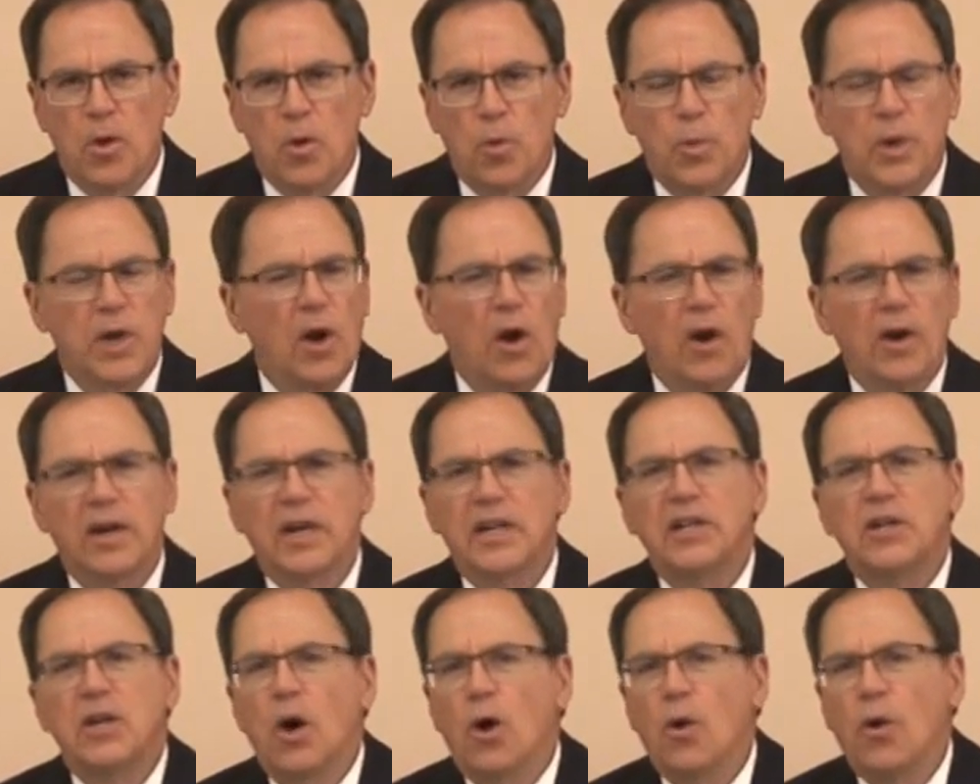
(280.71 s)
we
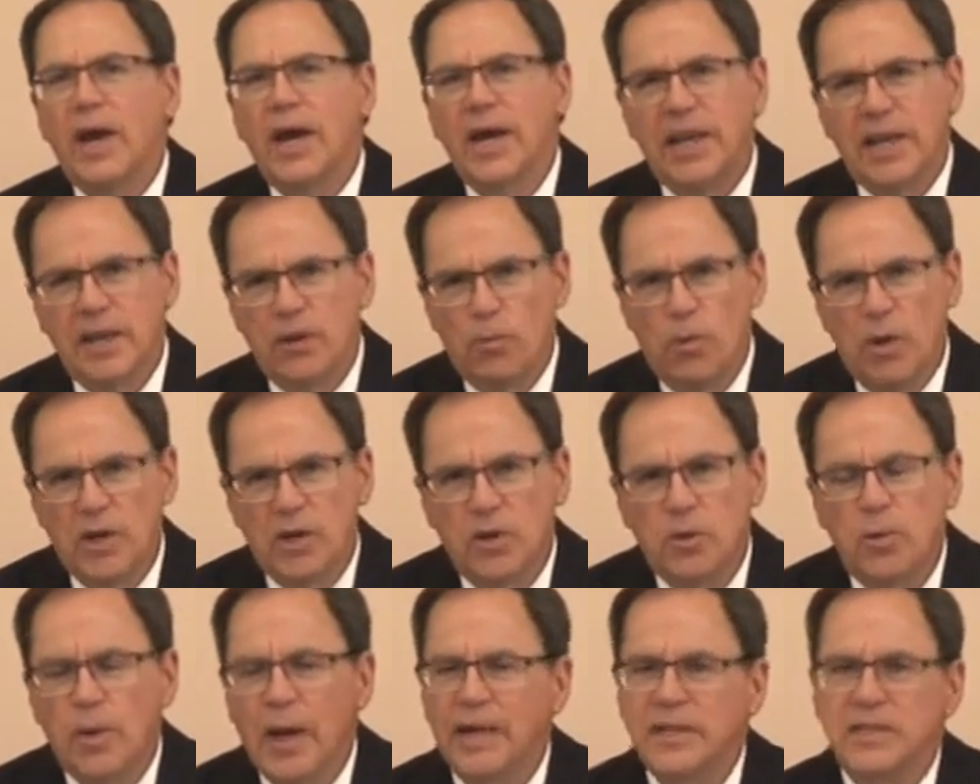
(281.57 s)
hardly know anyone
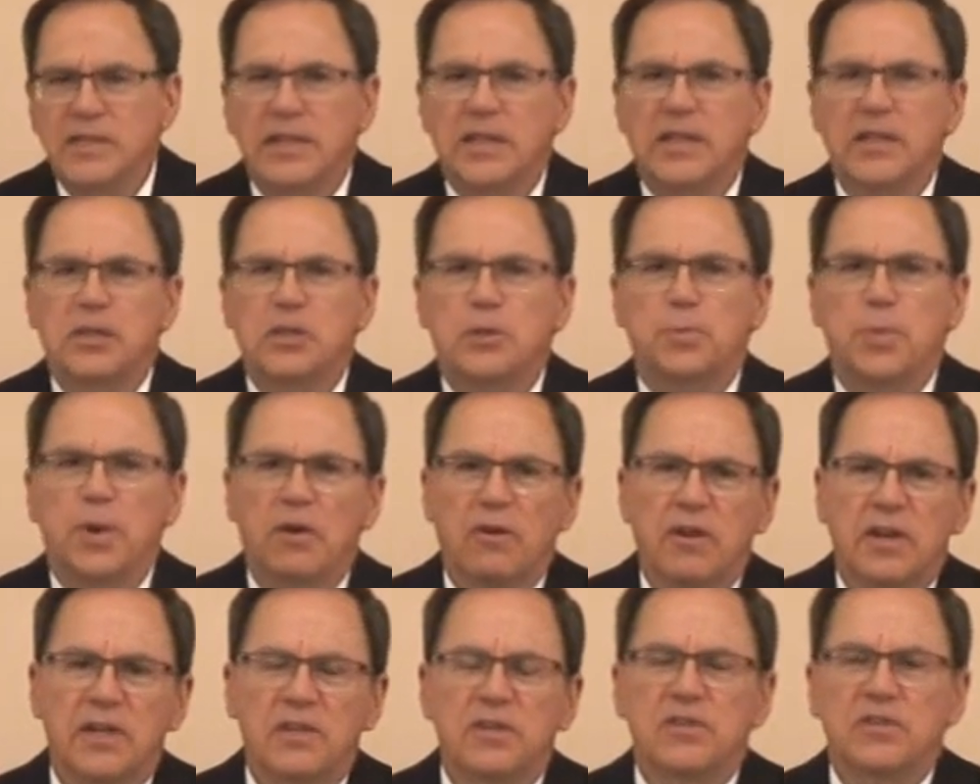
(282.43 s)
who hasn't
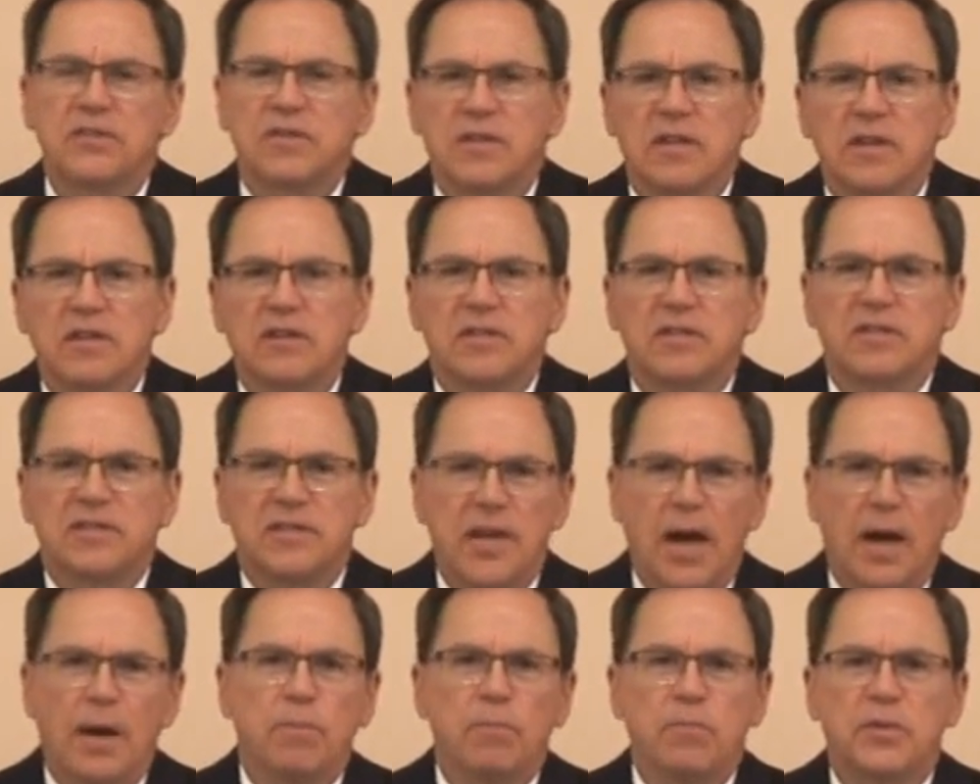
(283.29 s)
experienced
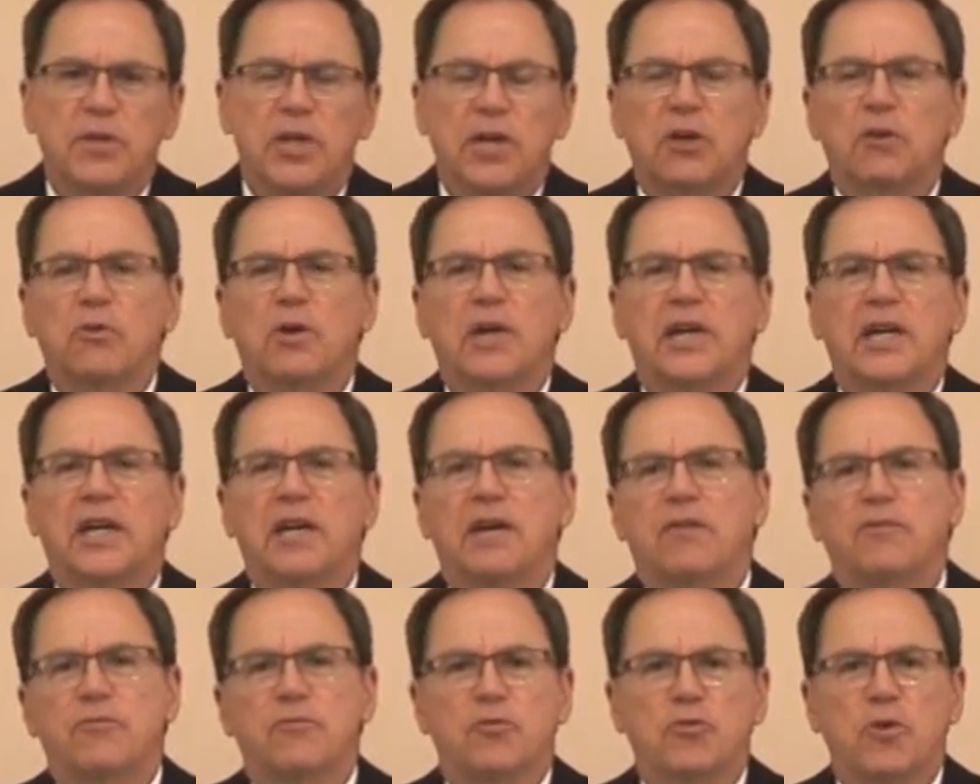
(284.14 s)
some degree
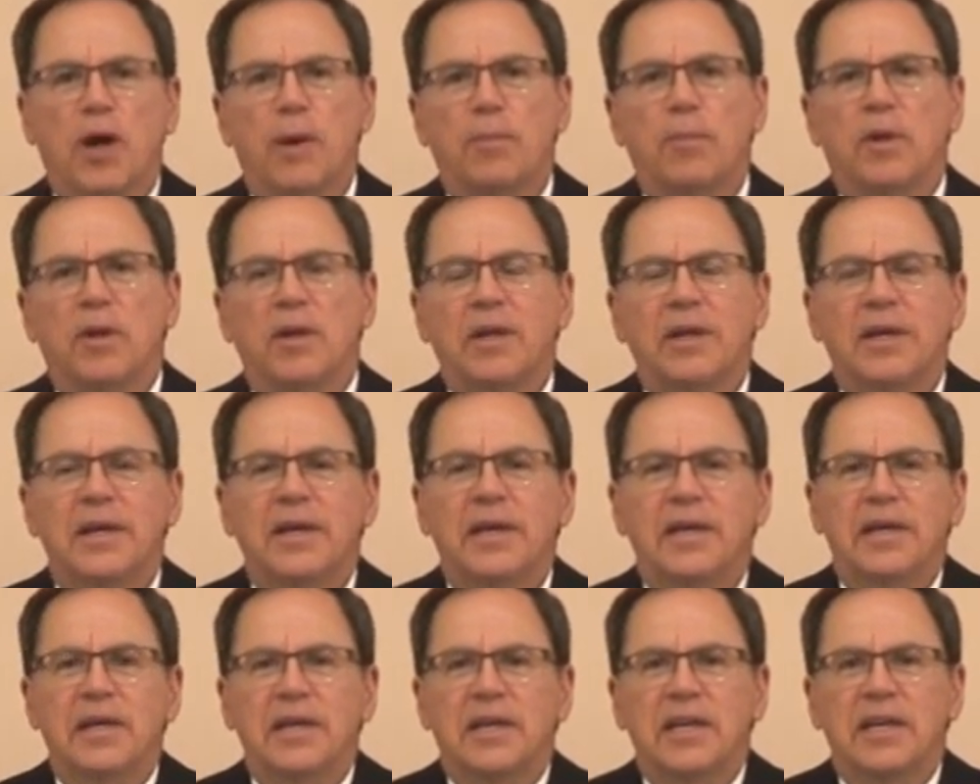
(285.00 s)
of trouble
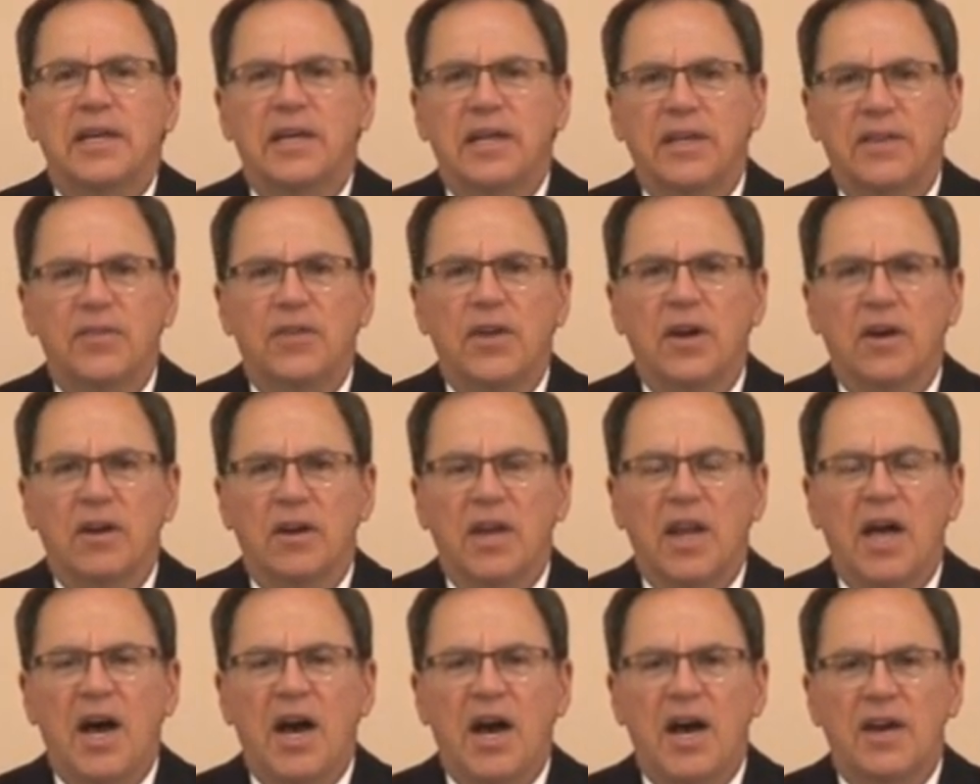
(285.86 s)
in their
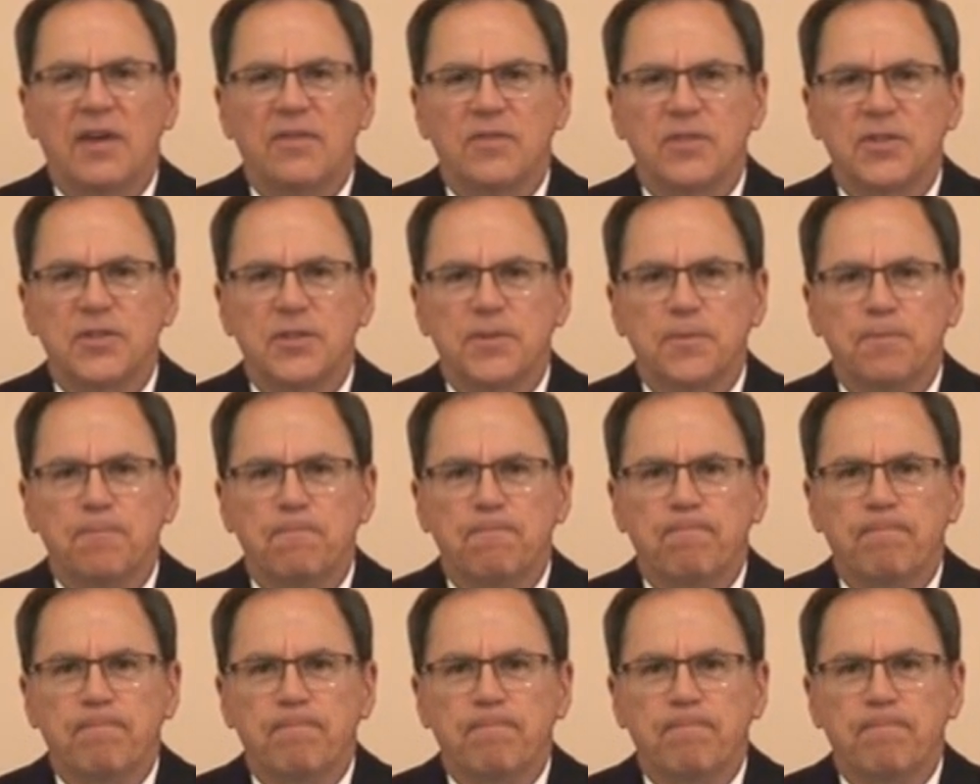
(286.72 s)
lives.